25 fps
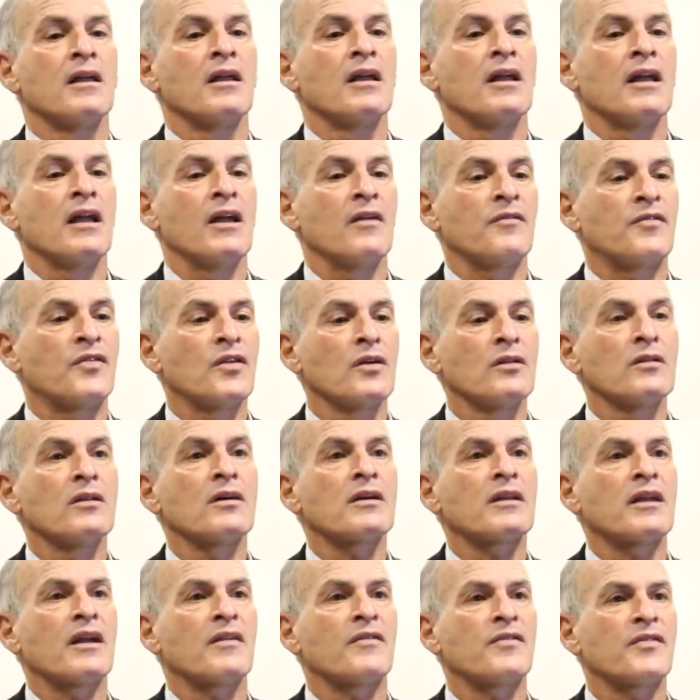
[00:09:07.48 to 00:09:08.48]
If you
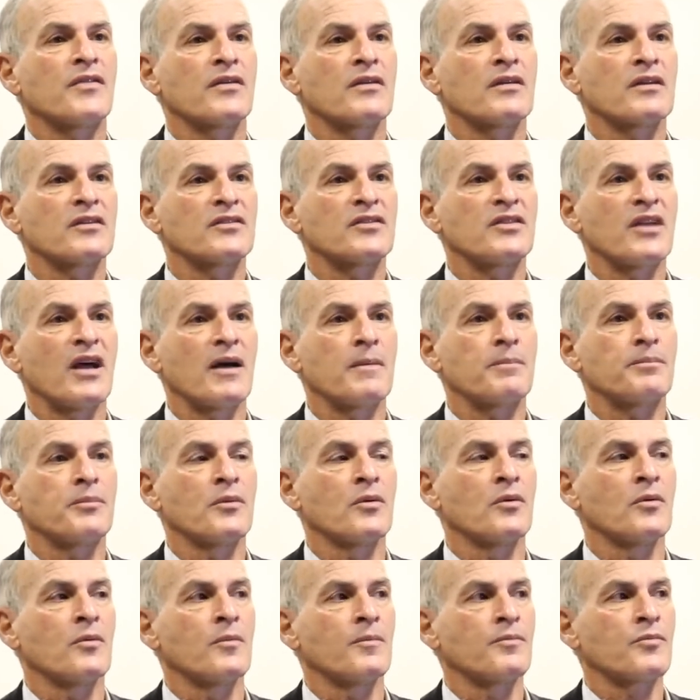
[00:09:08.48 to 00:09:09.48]
look at, for
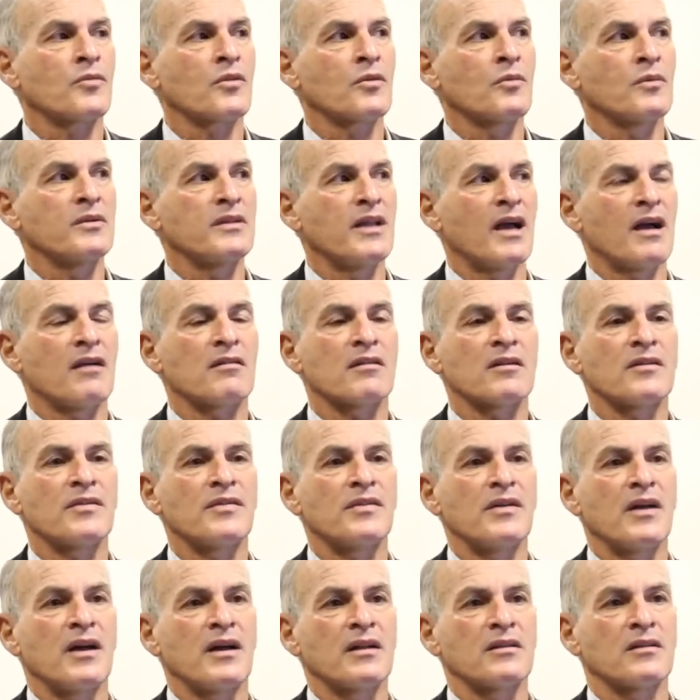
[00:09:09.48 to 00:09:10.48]
example, when
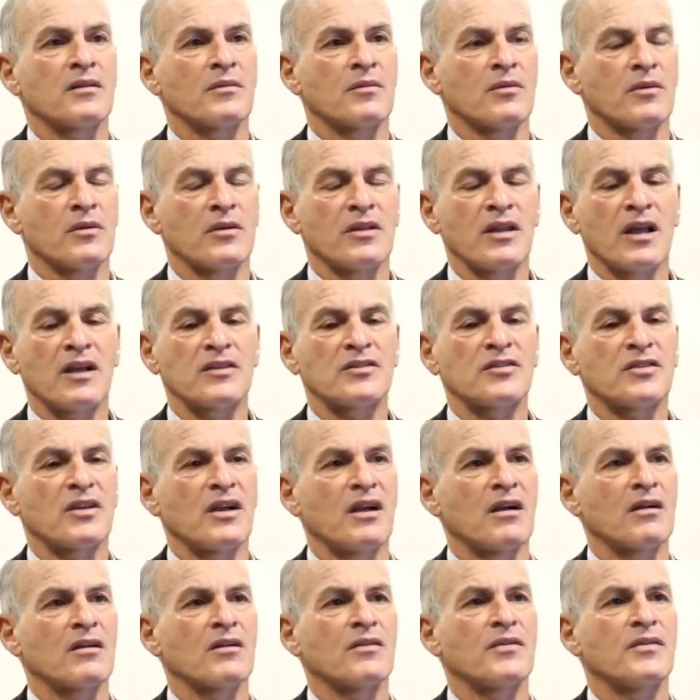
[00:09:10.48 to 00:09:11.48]
Yasser
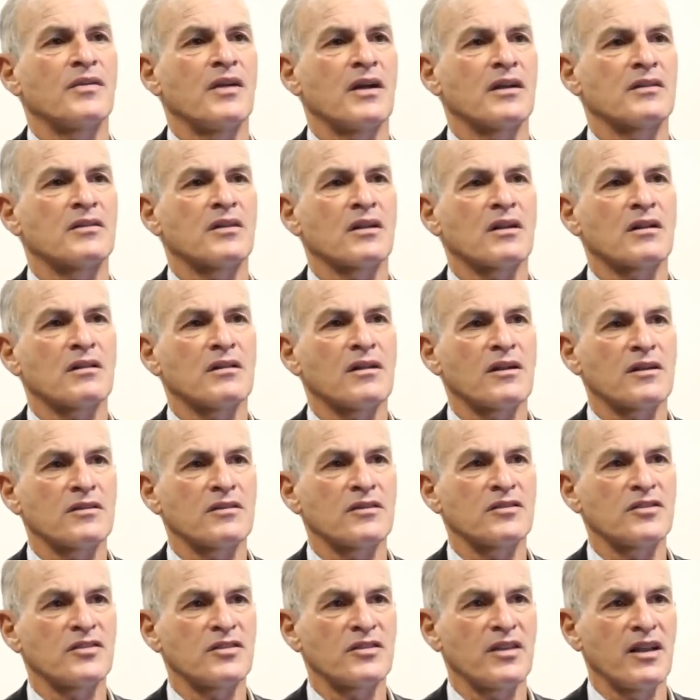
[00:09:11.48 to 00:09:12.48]
Arafat declared
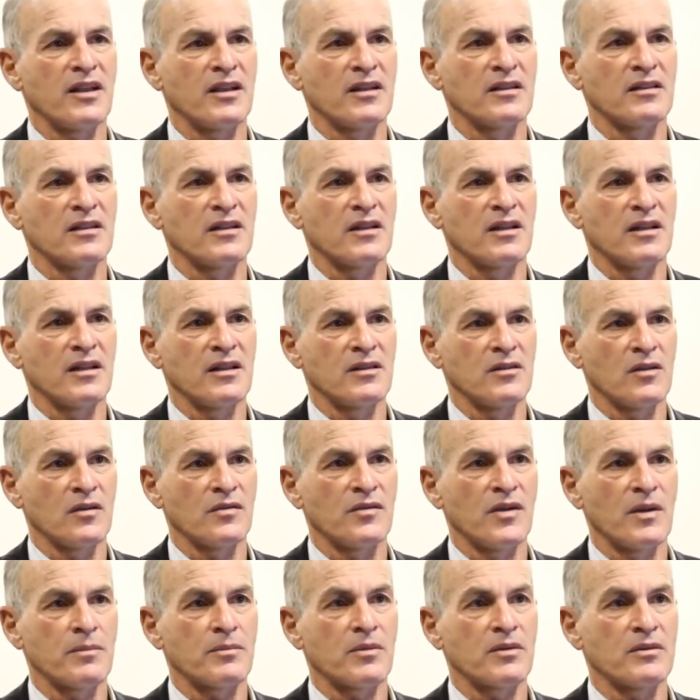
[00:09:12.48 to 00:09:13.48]
a state in
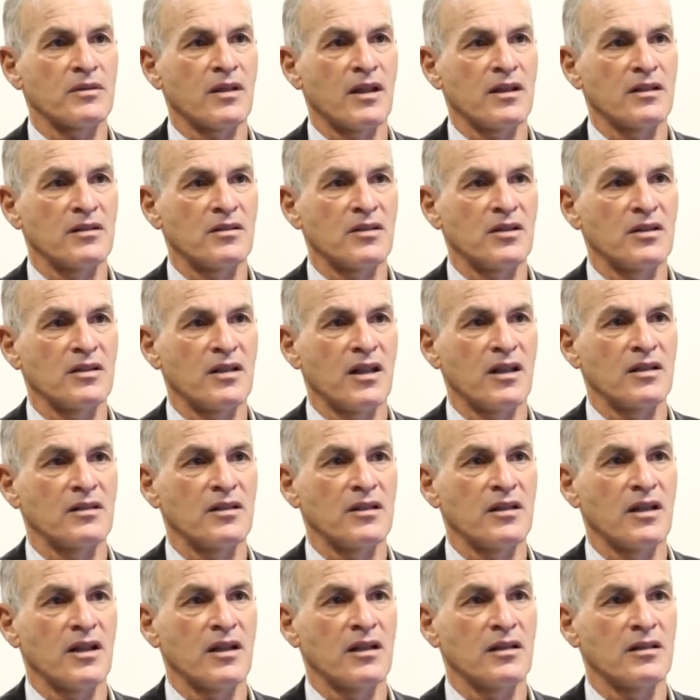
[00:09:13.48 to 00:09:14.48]
November
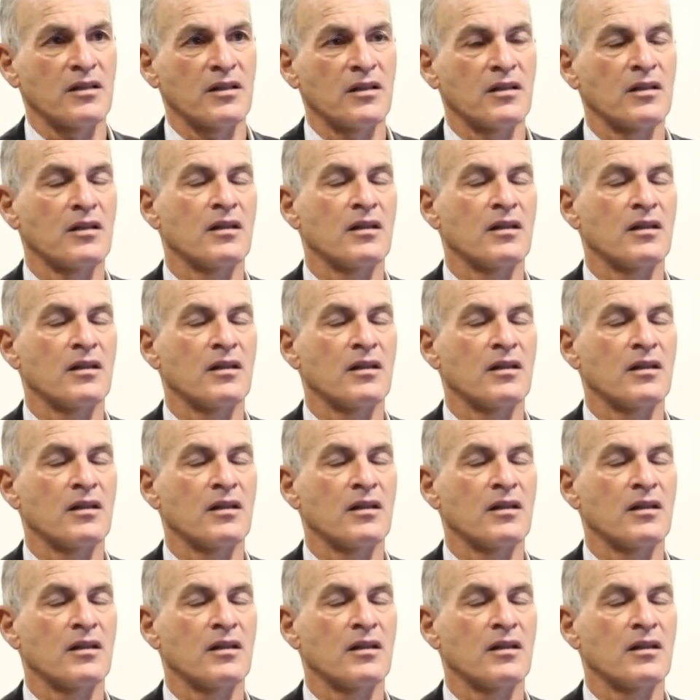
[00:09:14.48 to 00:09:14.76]
1988,